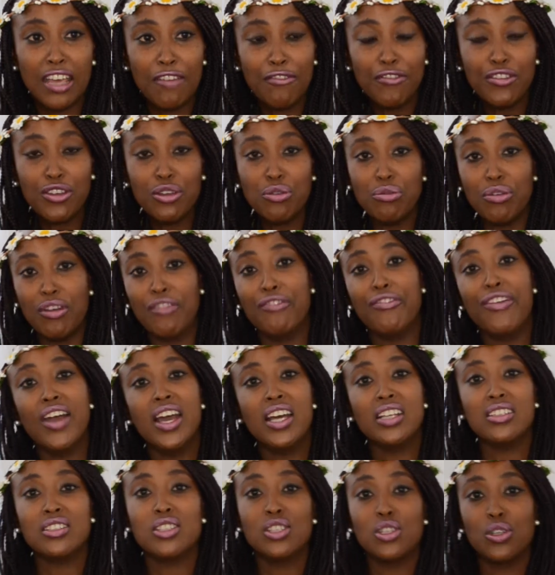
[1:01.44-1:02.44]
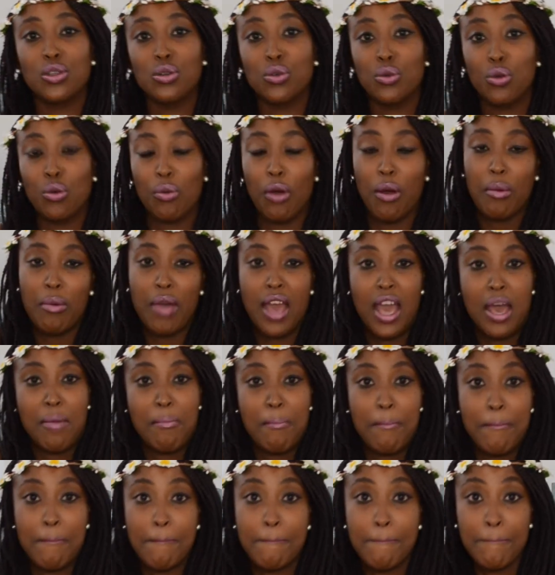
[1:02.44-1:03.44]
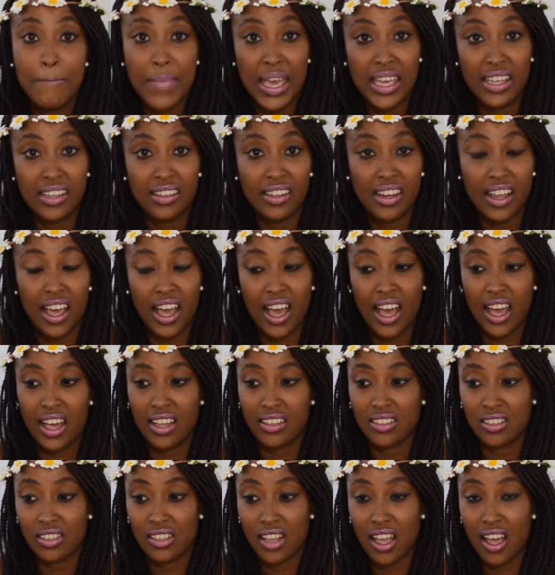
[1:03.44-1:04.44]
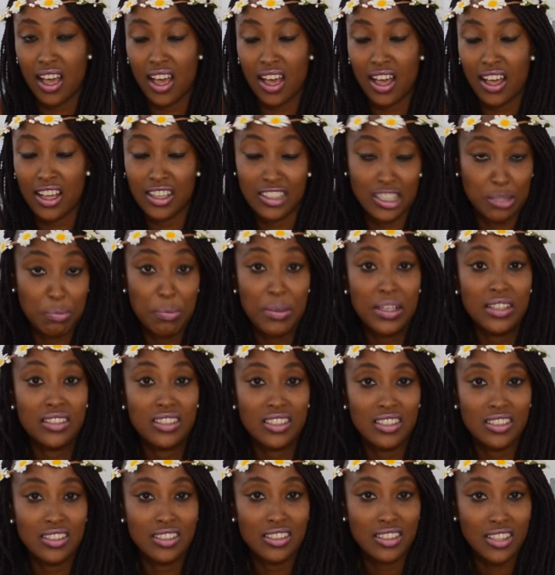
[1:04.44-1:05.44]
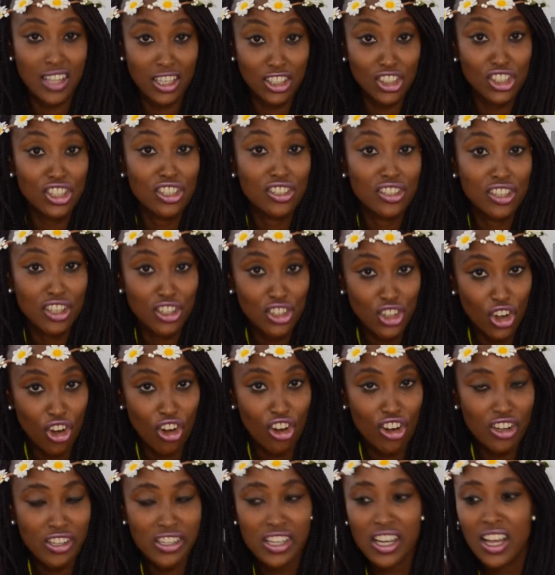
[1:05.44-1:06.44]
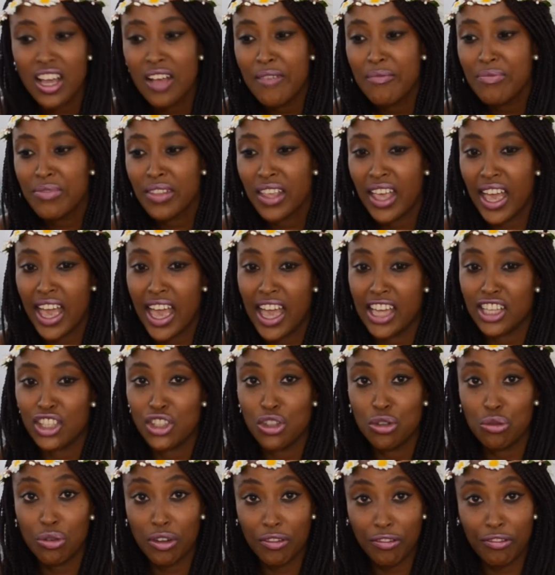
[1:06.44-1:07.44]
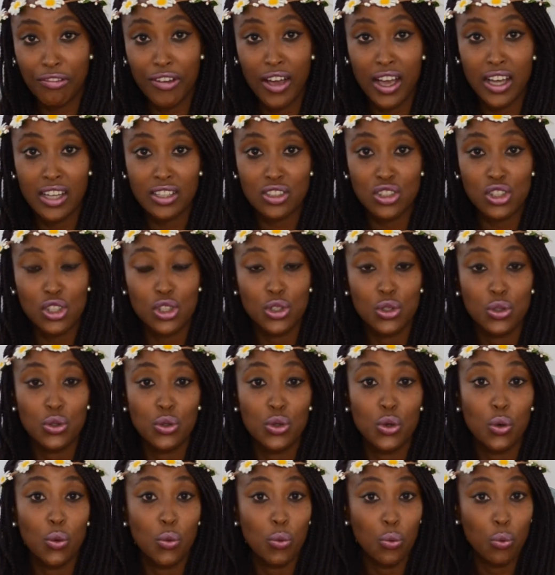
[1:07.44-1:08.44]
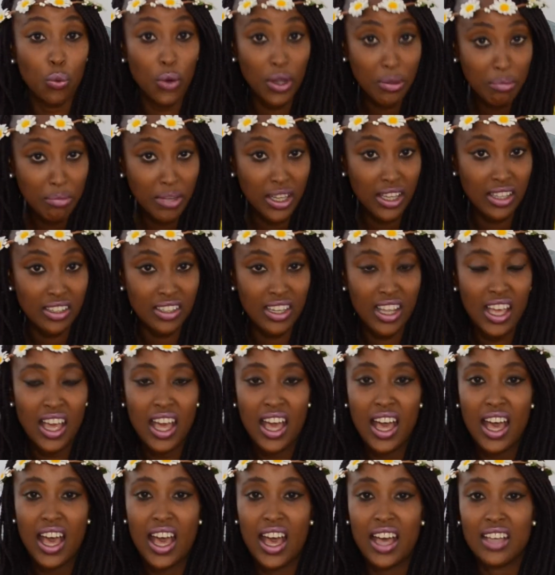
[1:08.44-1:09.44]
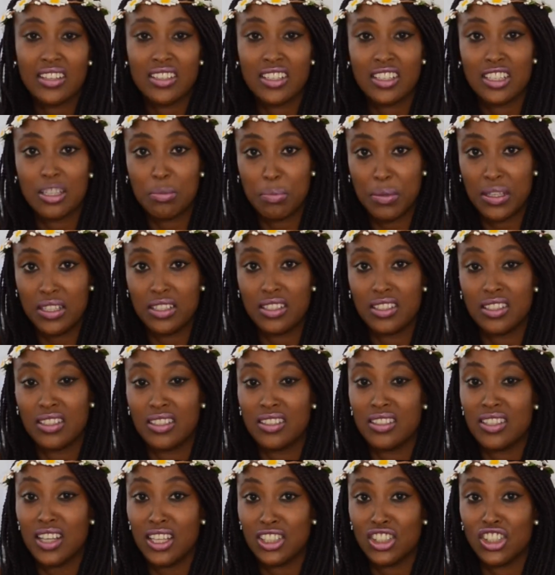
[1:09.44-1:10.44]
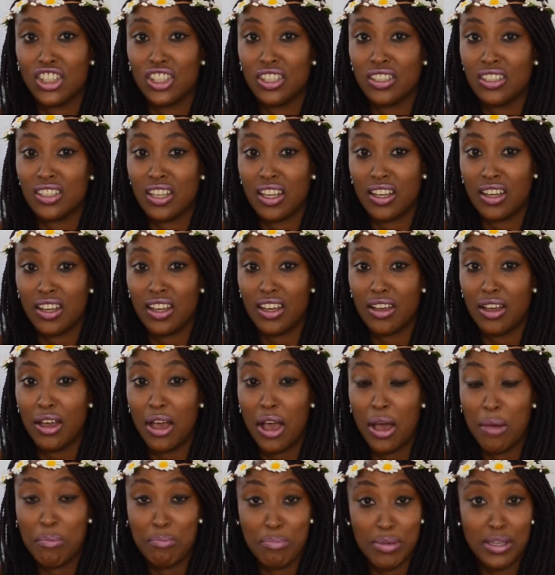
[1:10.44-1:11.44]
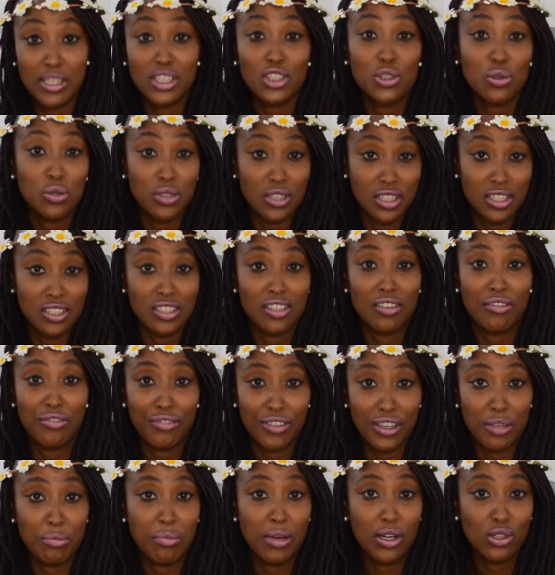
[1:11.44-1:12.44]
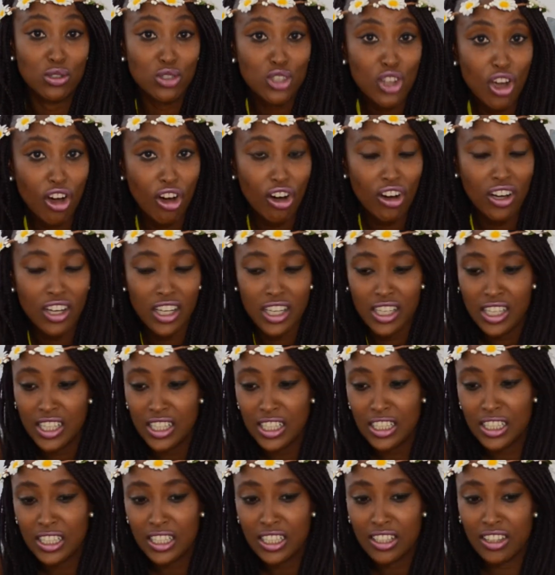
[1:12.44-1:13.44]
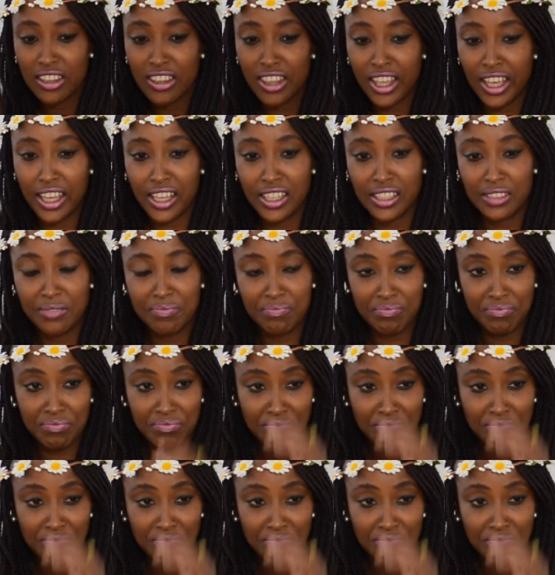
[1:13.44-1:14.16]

if you refer to men as a species such as a dog, and you refer to women as a species such as a bitch, which is a female dog, then